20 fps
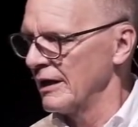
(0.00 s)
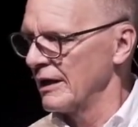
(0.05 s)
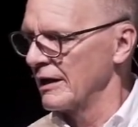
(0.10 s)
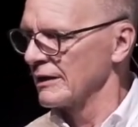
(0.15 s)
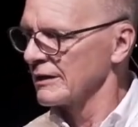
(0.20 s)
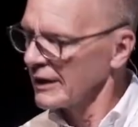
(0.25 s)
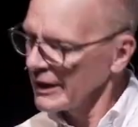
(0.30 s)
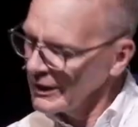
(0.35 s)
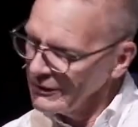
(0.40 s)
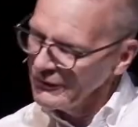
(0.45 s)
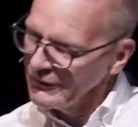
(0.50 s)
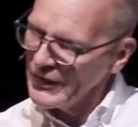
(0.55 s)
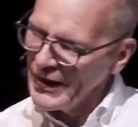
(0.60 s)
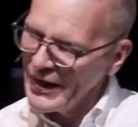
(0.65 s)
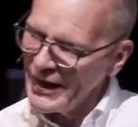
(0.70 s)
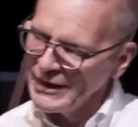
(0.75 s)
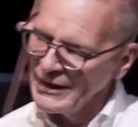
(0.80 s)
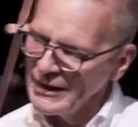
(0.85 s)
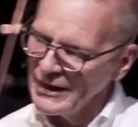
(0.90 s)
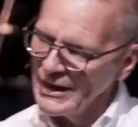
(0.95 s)
And later
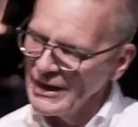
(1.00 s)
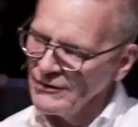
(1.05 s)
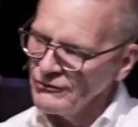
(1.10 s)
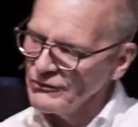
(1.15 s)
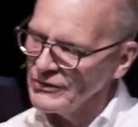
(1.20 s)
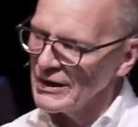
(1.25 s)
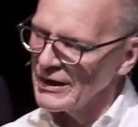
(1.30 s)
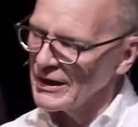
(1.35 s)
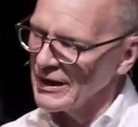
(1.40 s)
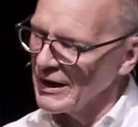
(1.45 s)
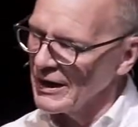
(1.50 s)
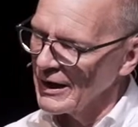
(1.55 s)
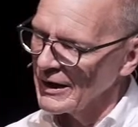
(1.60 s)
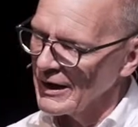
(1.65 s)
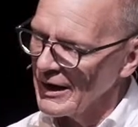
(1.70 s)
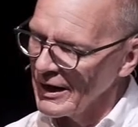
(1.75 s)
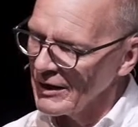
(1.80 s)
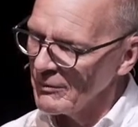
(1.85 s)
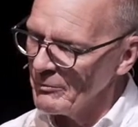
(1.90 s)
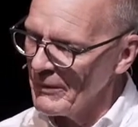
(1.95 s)
that evening, I
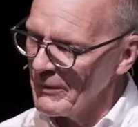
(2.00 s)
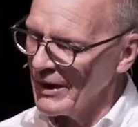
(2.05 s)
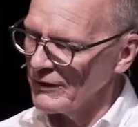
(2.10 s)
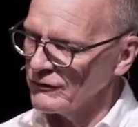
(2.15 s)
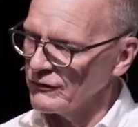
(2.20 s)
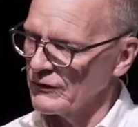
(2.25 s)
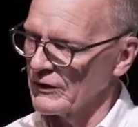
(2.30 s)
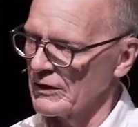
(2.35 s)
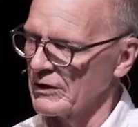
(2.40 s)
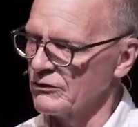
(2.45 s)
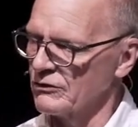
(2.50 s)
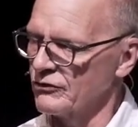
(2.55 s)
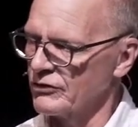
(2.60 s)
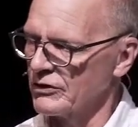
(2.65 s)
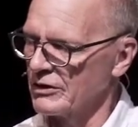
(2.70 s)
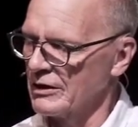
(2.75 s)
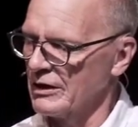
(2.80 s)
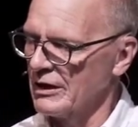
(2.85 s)
got a message